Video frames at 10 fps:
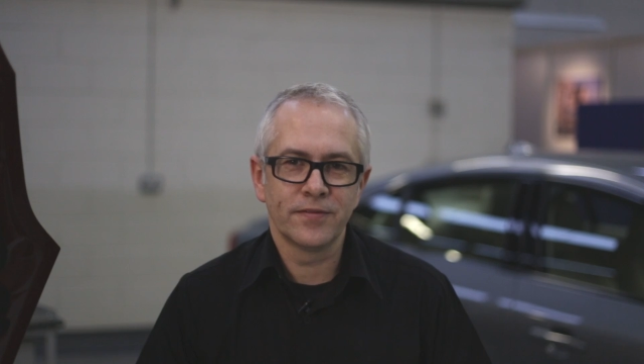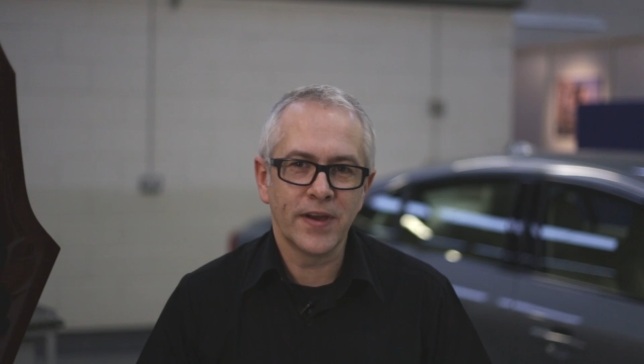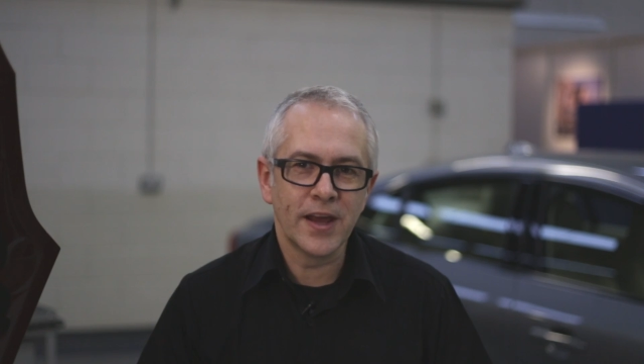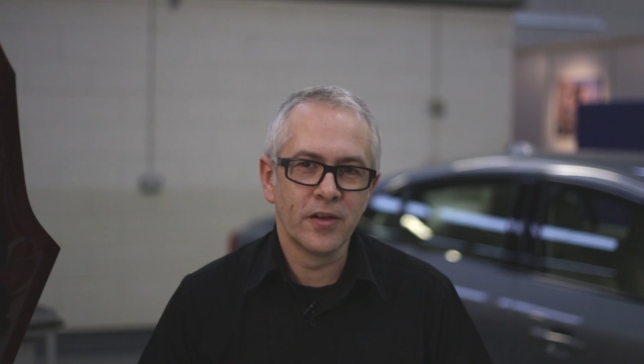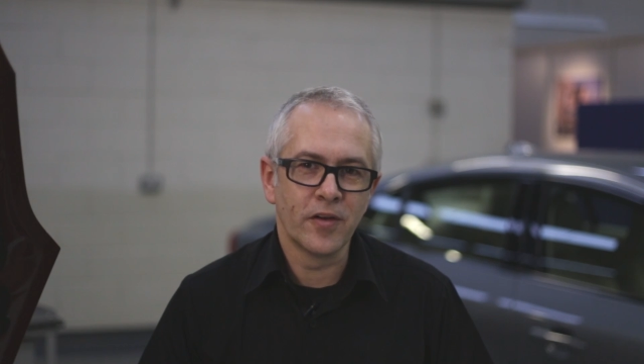
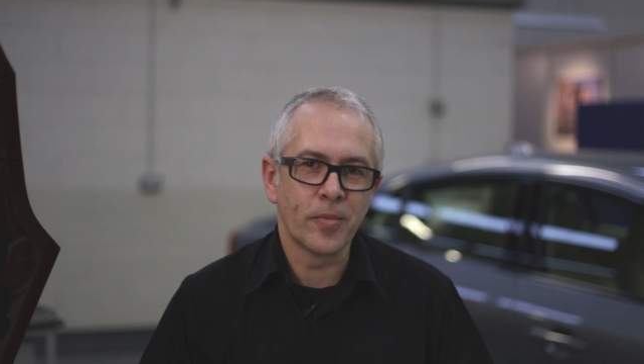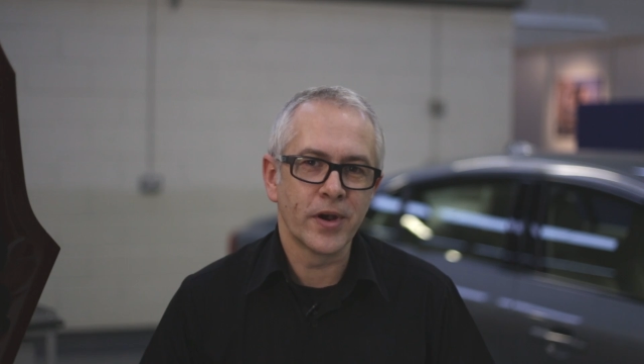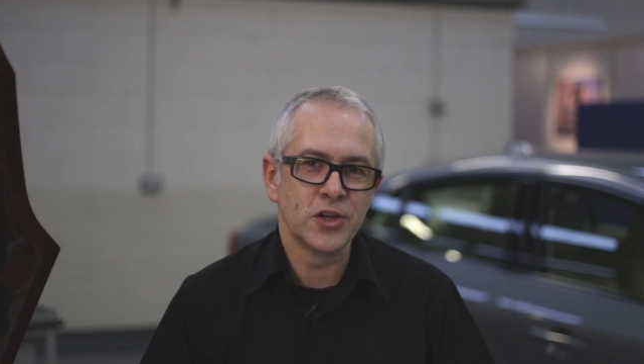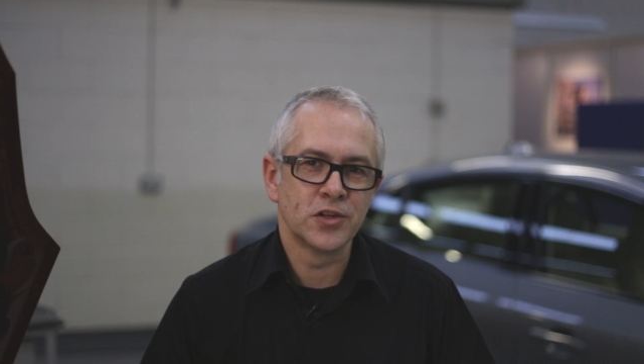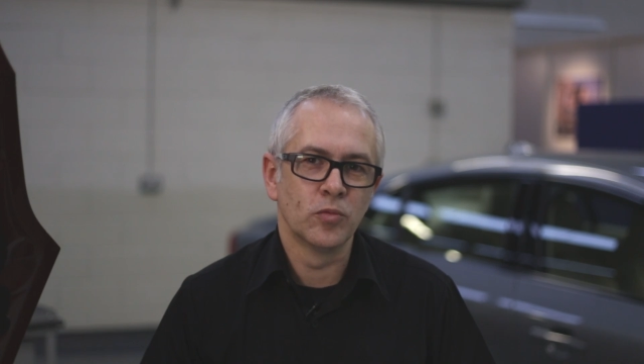failure
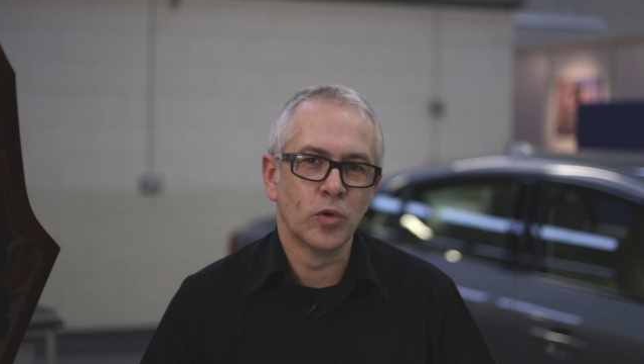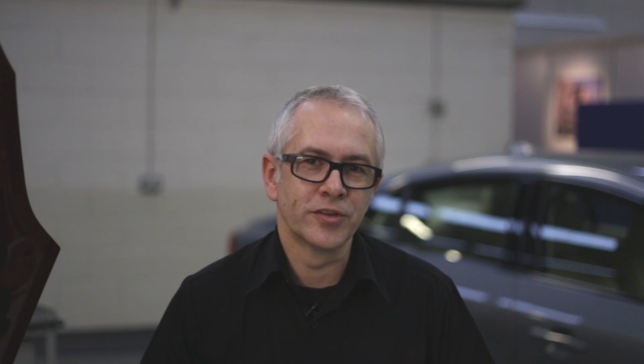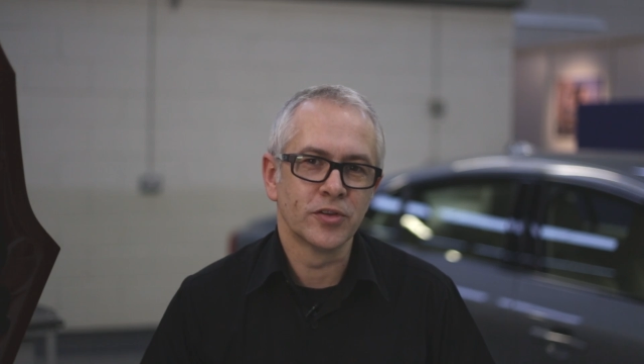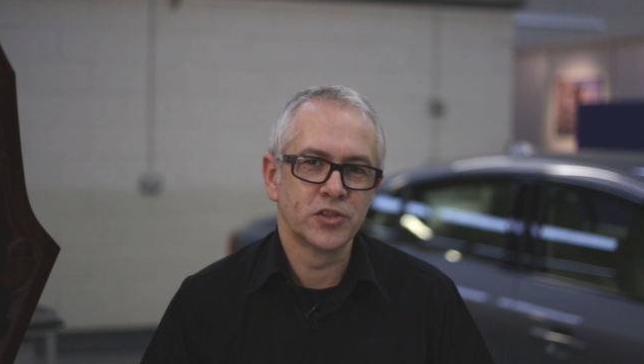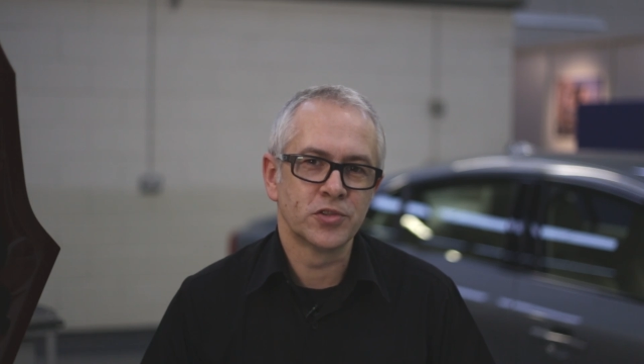operation of
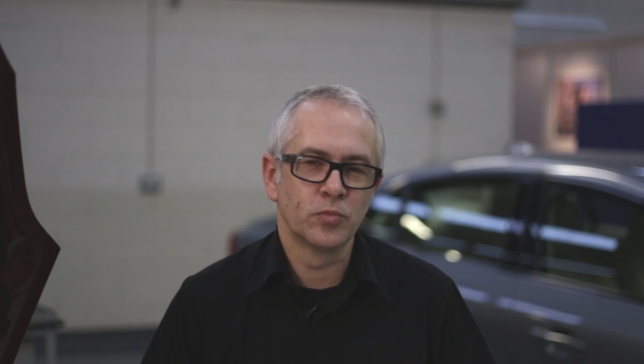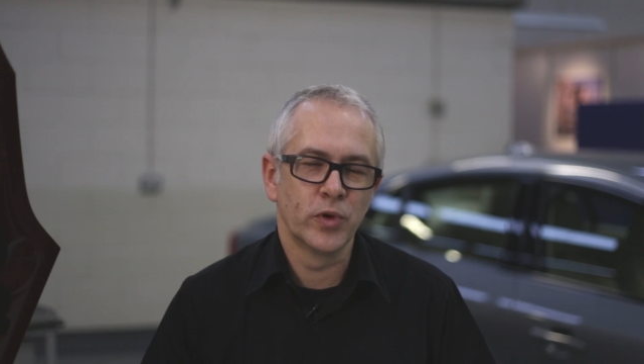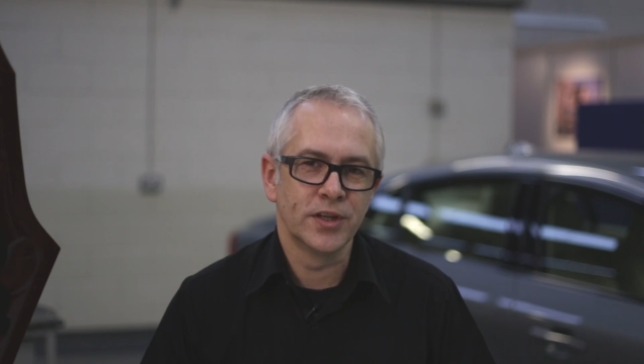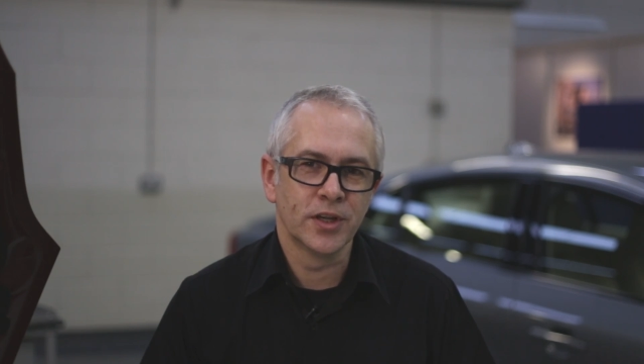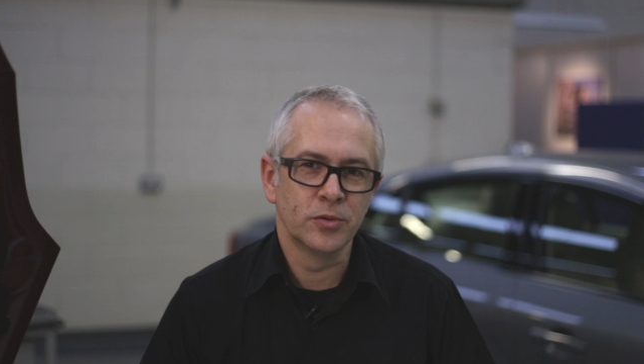one-touch
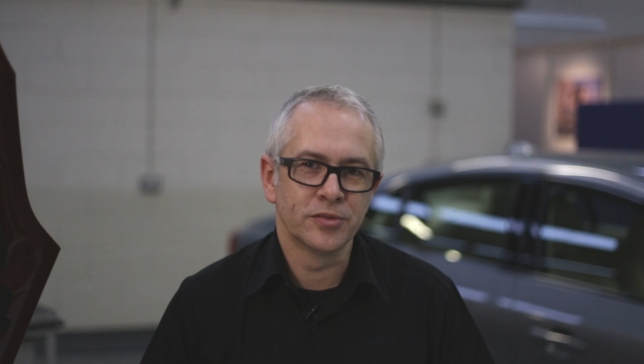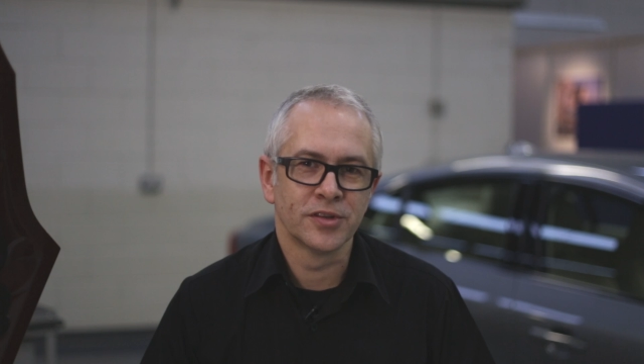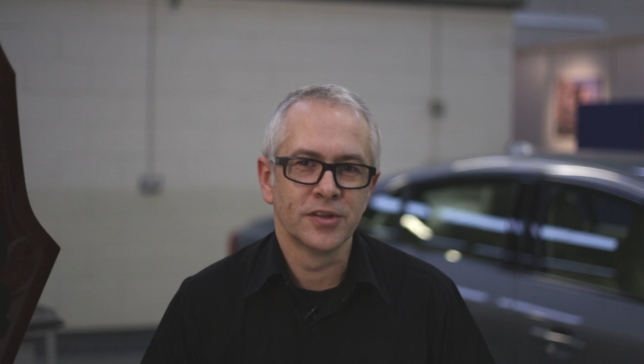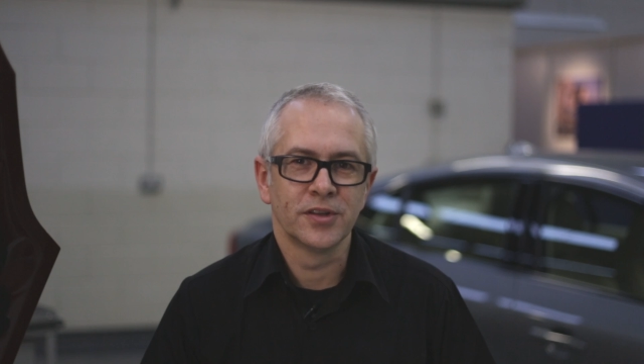windows,